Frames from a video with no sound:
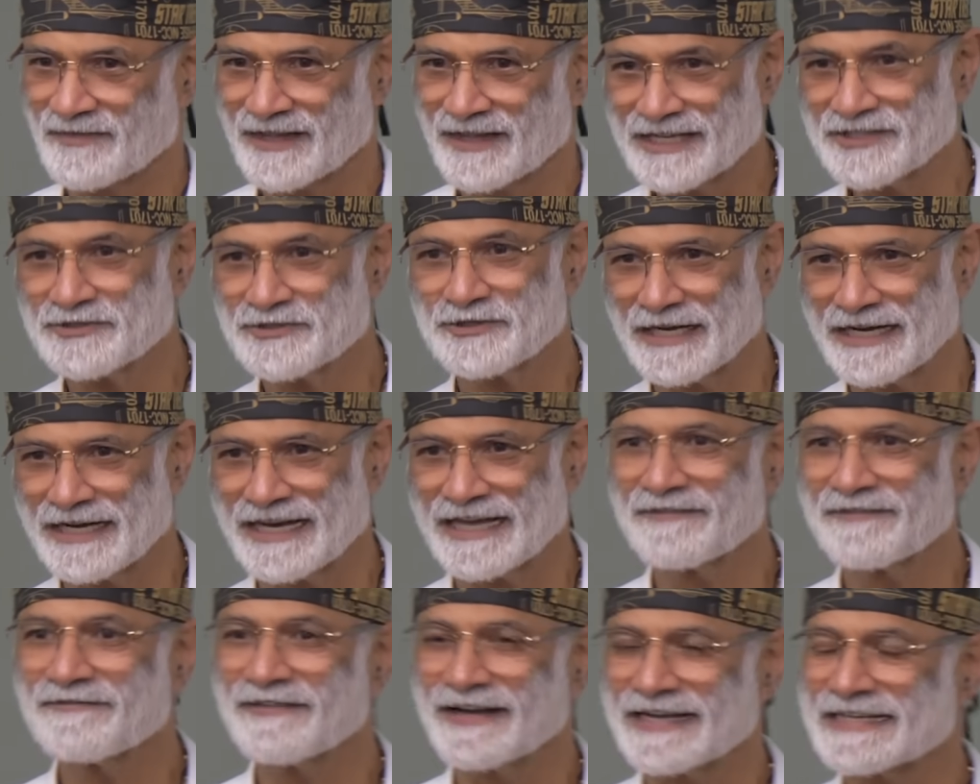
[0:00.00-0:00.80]
That's why I
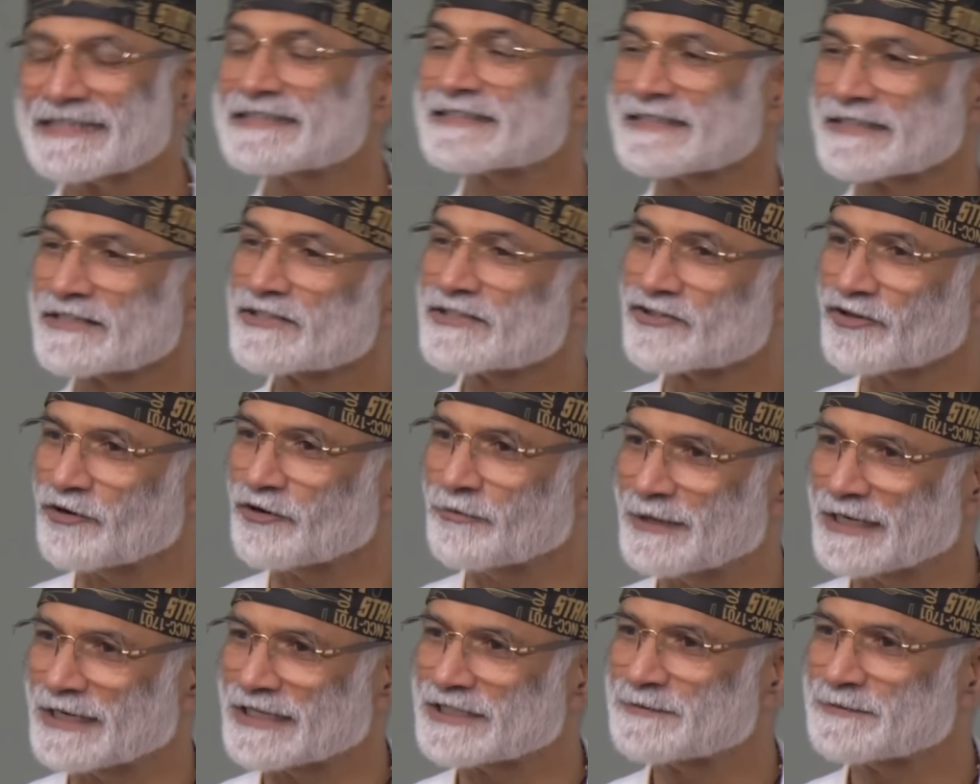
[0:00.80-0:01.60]
like fasting
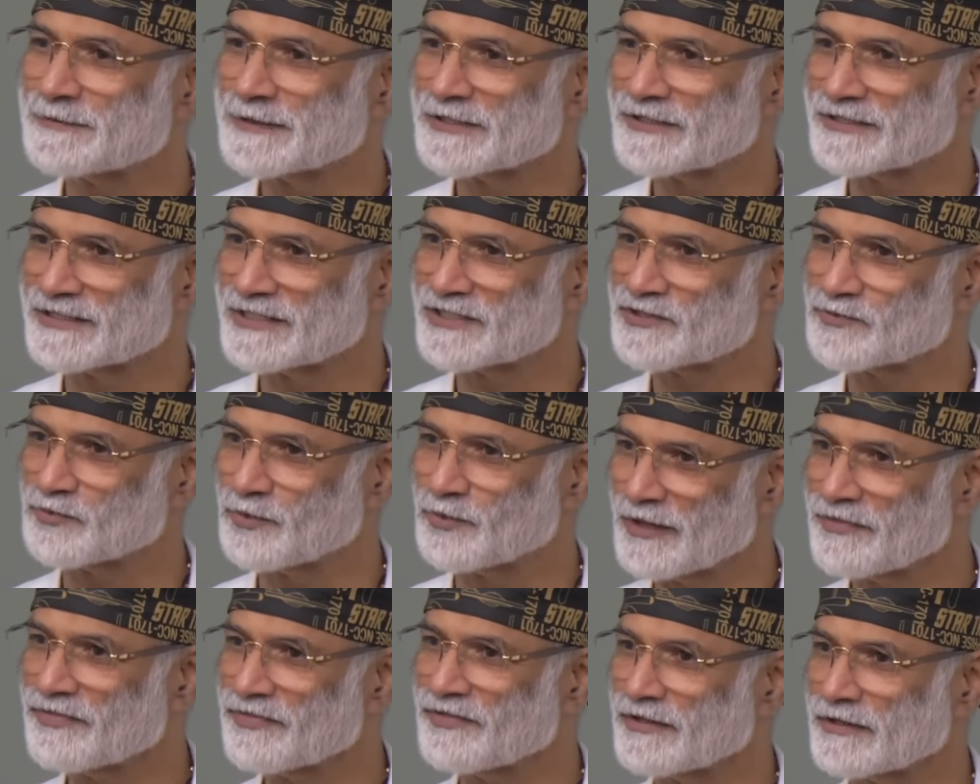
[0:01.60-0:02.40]
so much because
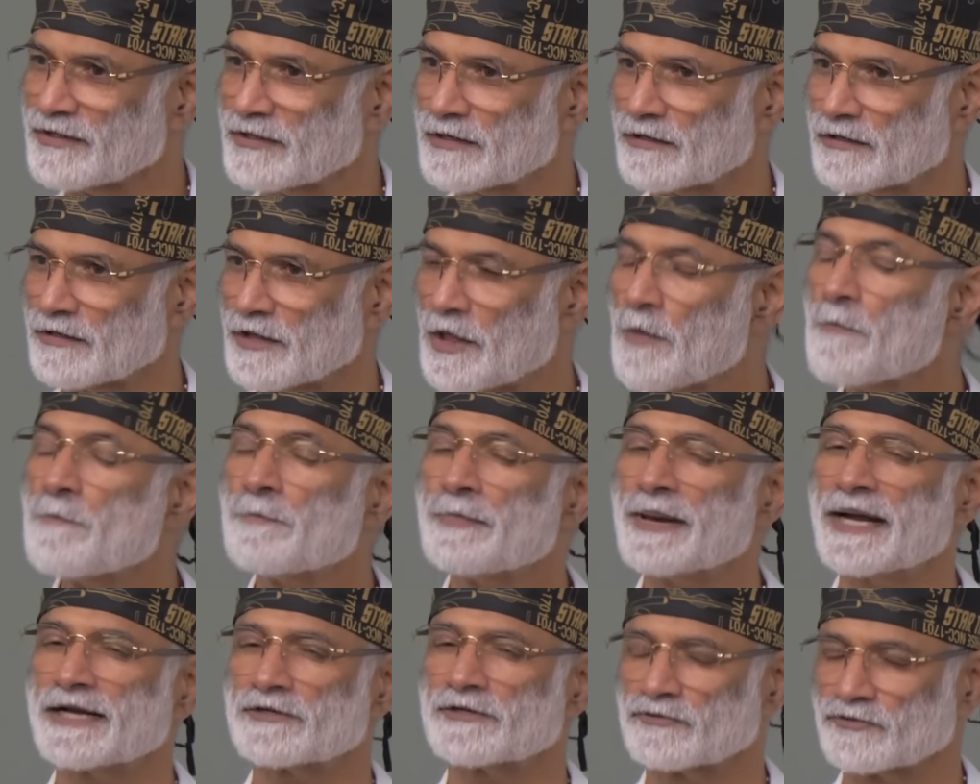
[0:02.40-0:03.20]
it's one thing that will
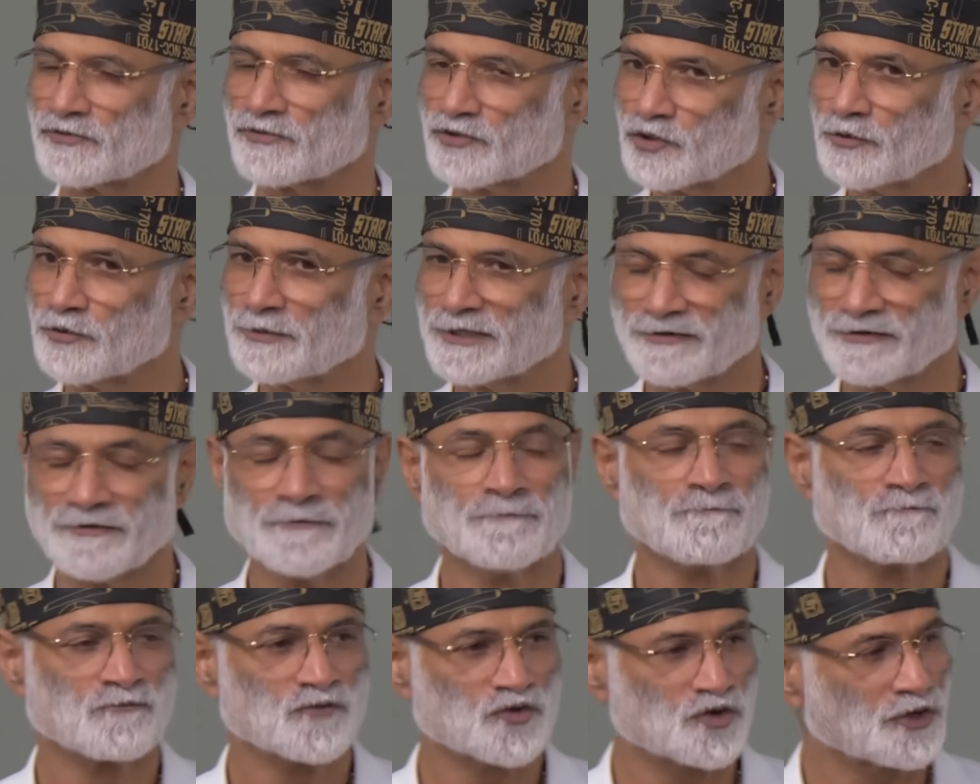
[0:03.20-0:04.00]
impact on so many.